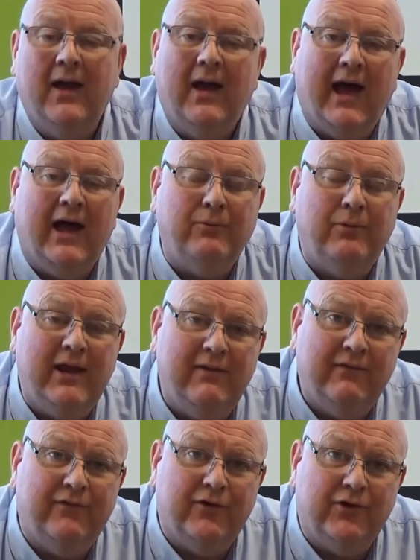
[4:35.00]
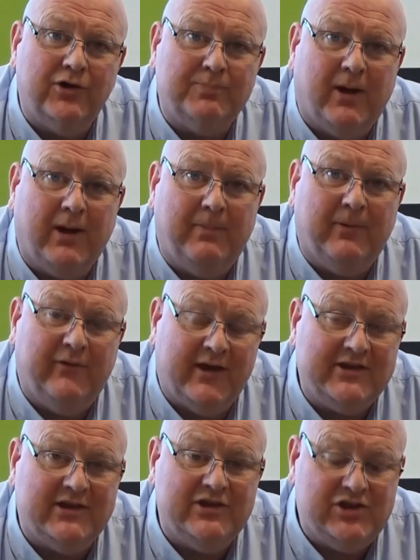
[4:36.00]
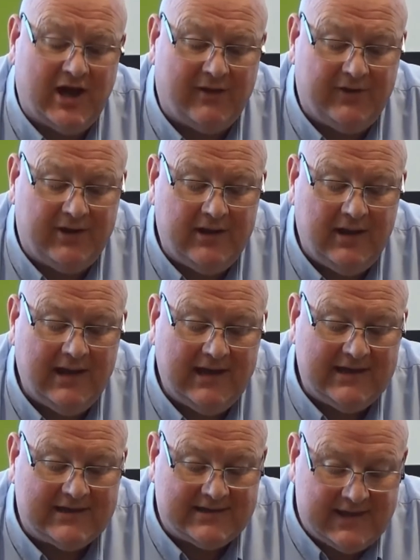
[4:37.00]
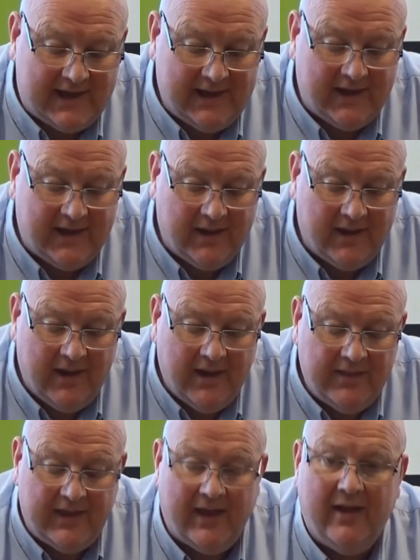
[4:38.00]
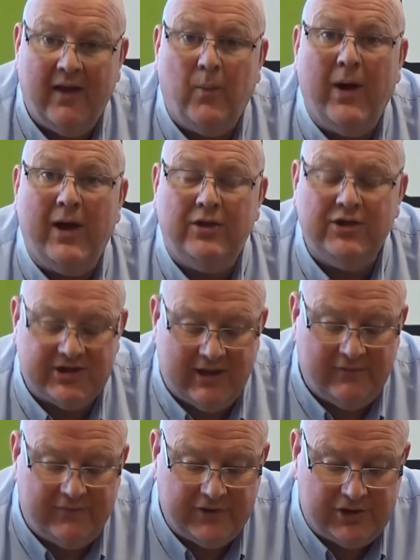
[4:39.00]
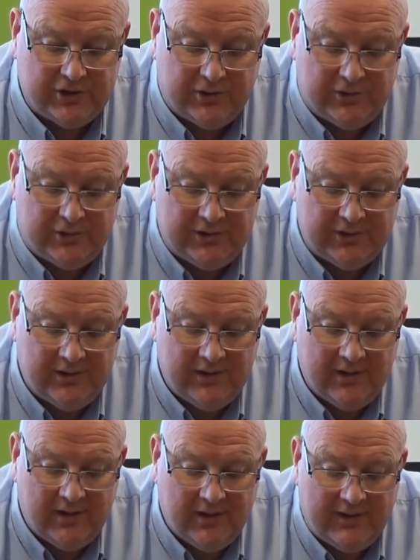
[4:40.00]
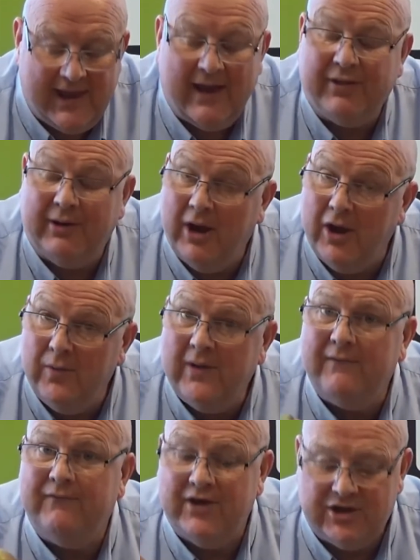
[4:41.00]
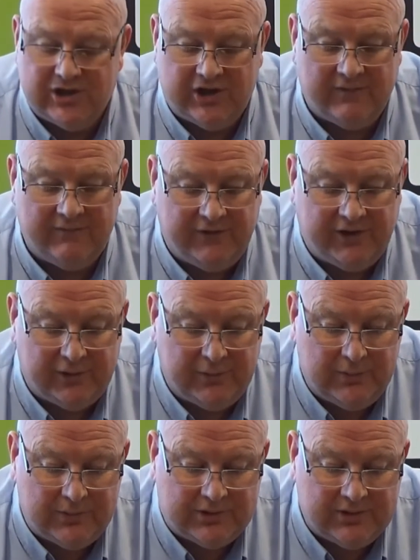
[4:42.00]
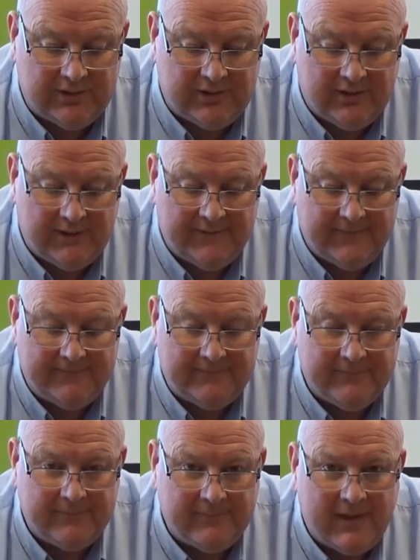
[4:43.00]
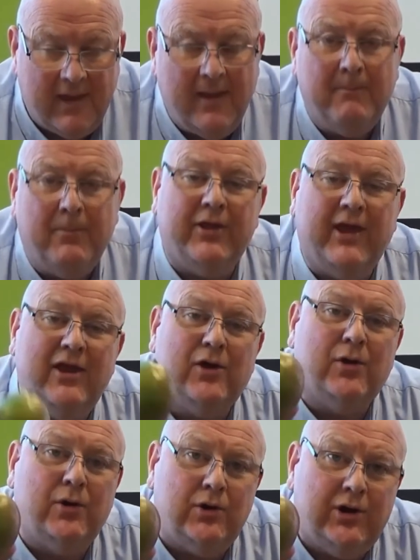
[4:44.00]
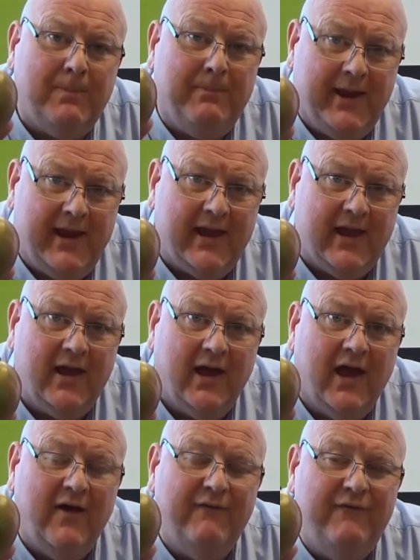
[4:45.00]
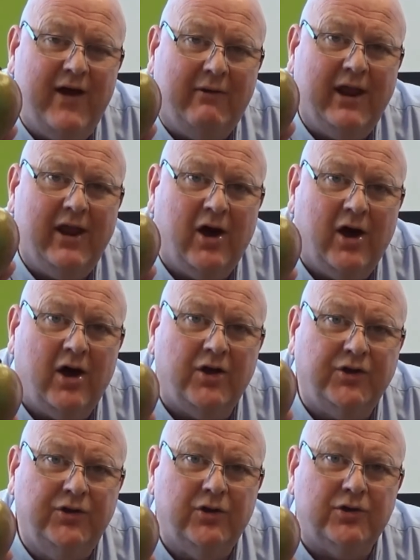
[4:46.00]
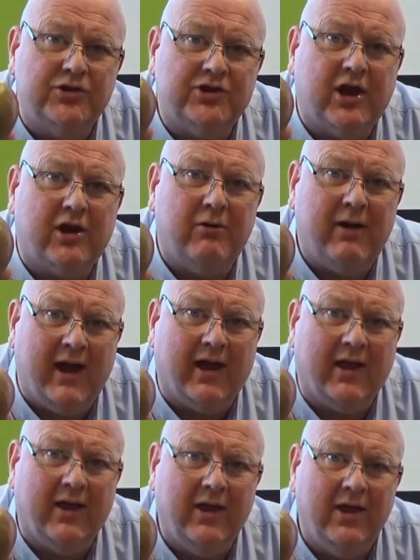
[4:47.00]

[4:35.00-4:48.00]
and reinforced by Professor Jaffa, is saying they're well self-assured, they have their own vision and views, but they could appear a very hard nut to crack.